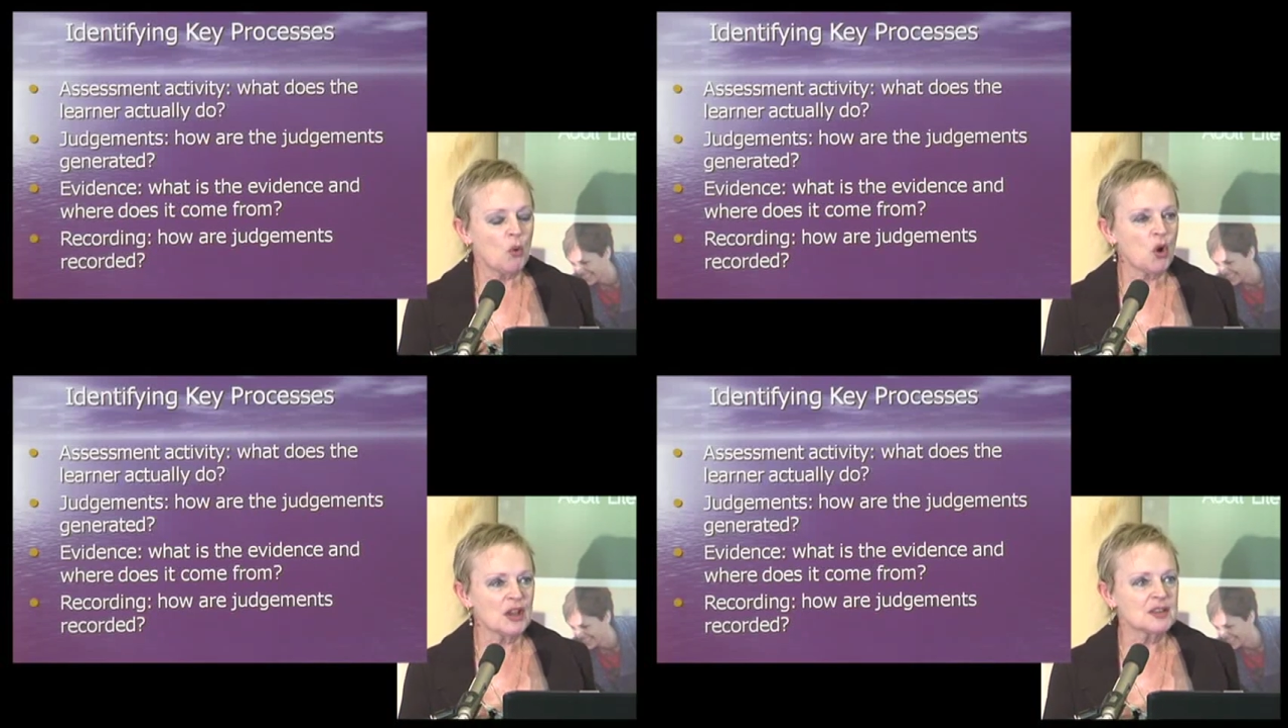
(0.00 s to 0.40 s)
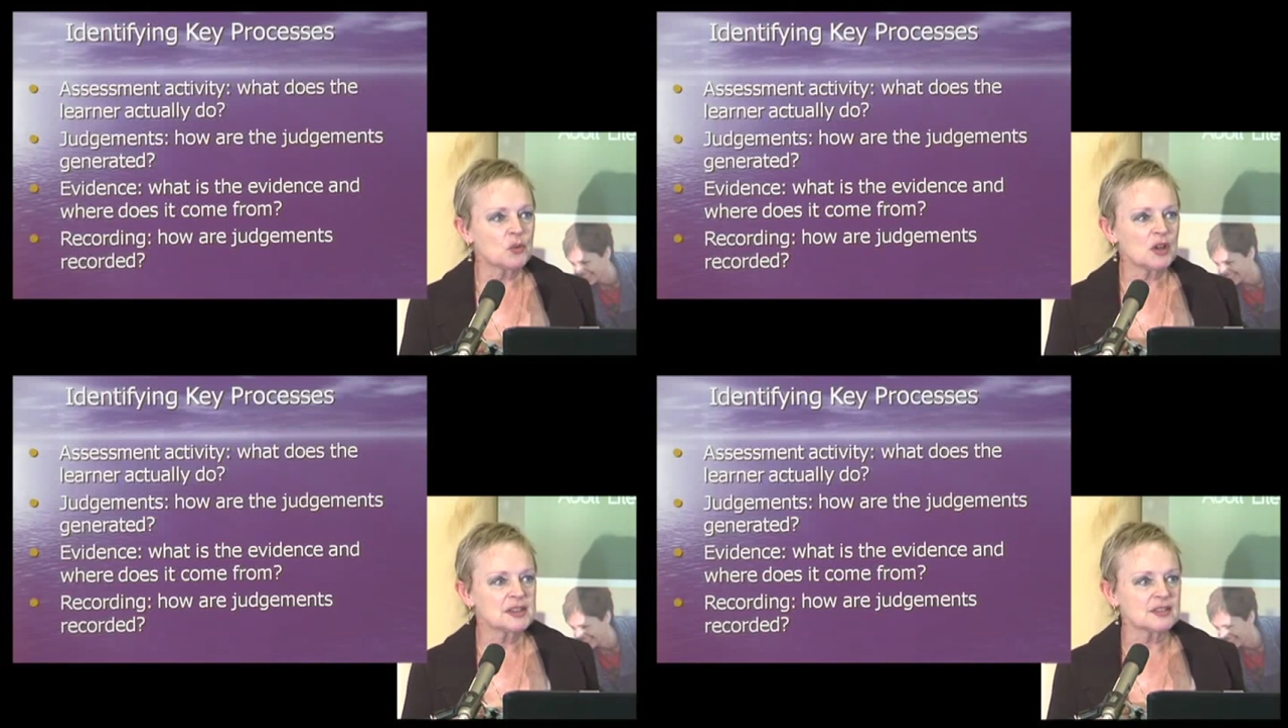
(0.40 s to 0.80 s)
what
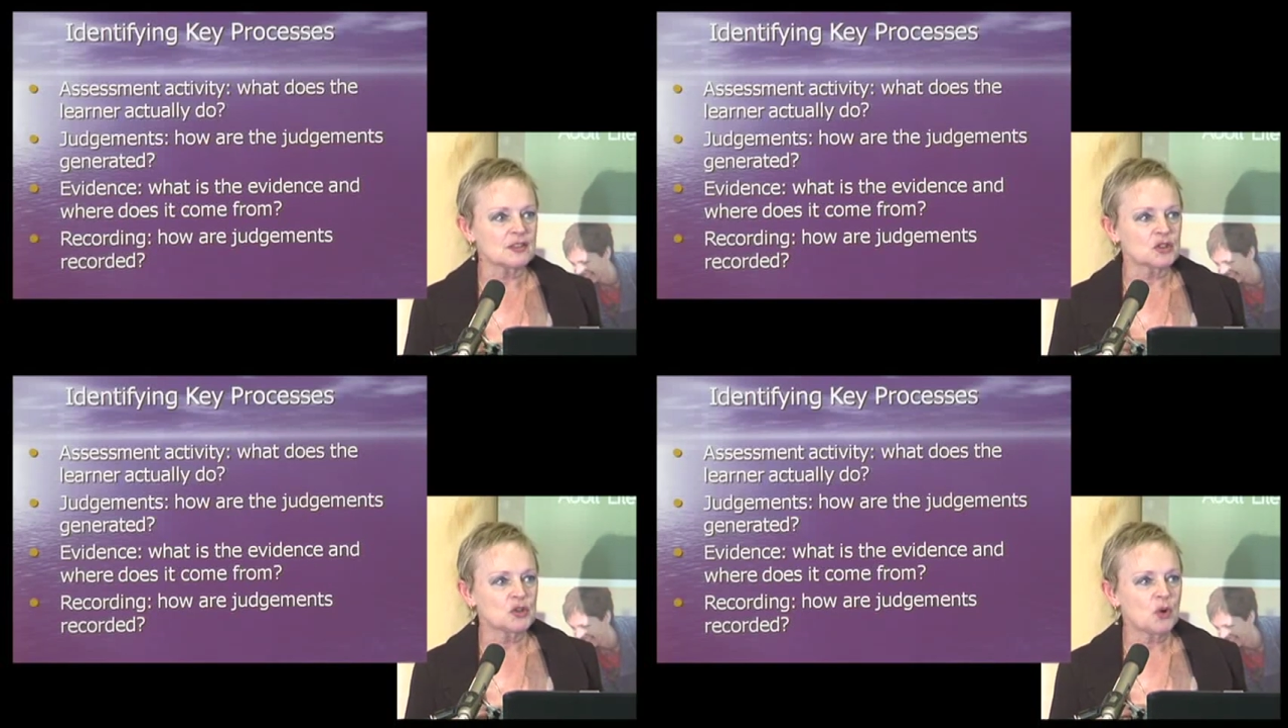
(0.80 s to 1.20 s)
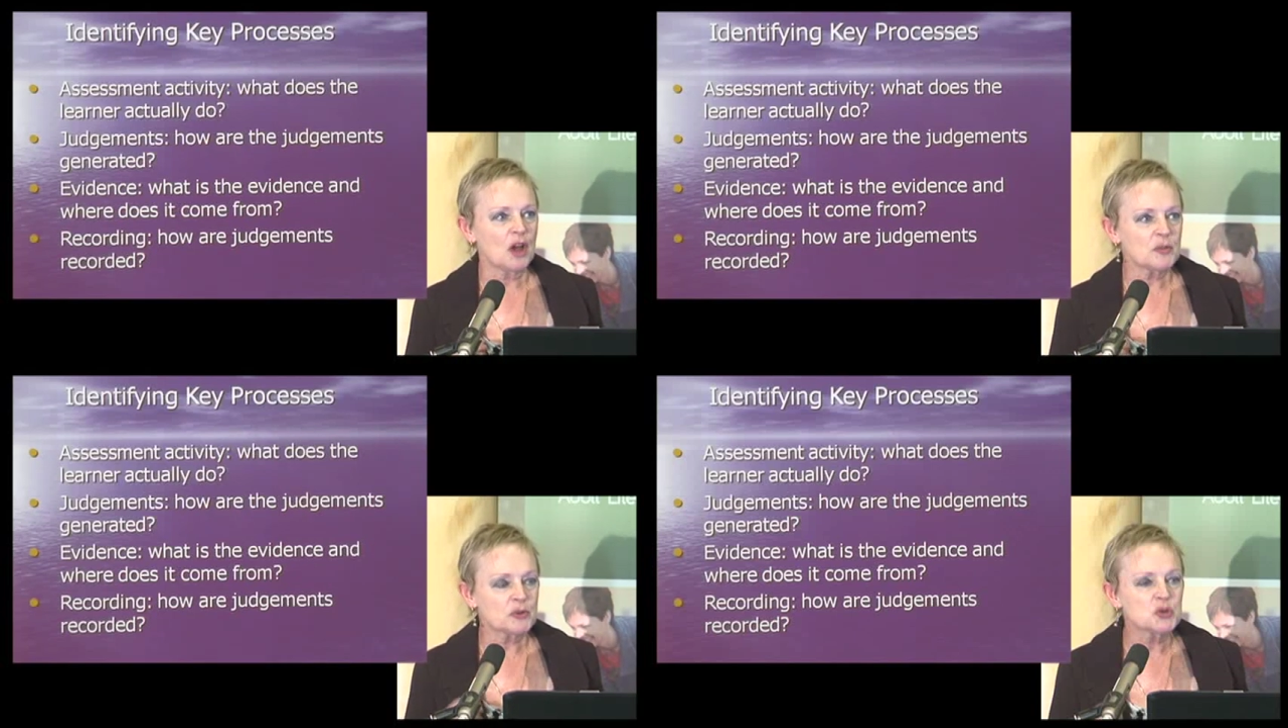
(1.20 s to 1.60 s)

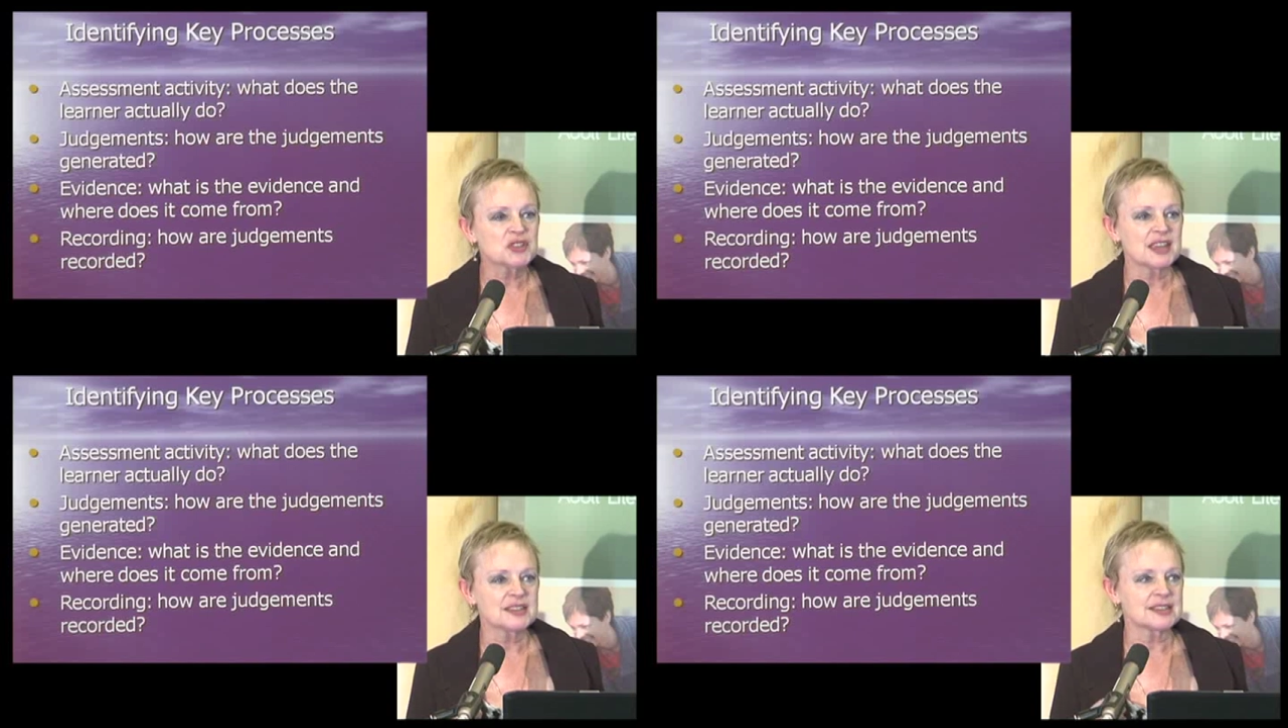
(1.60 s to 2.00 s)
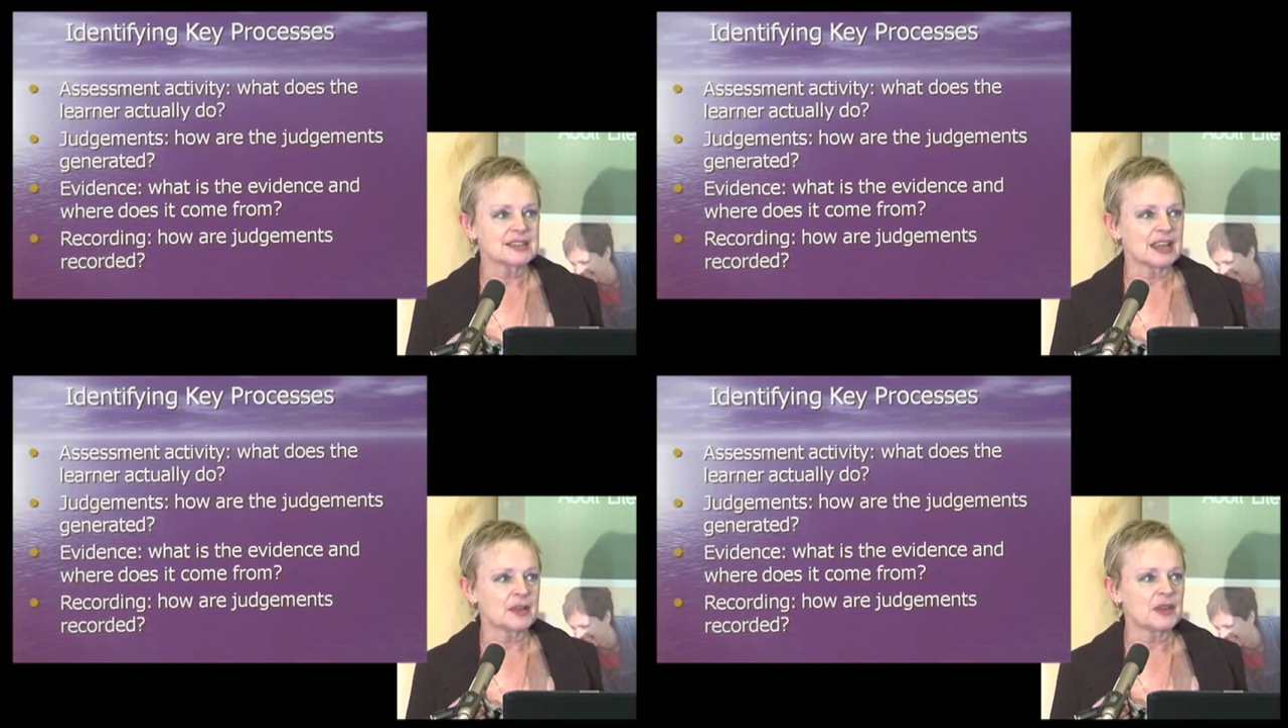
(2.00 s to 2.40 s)
are the
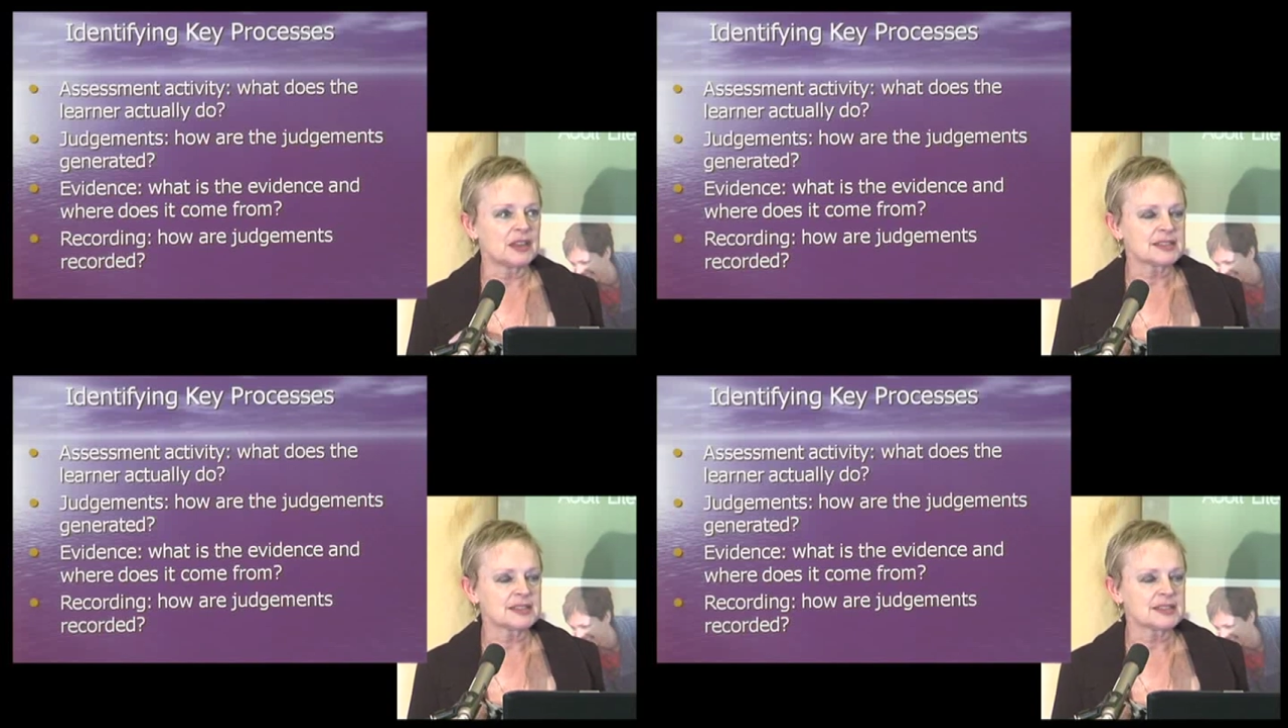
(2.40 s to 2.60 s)
processes in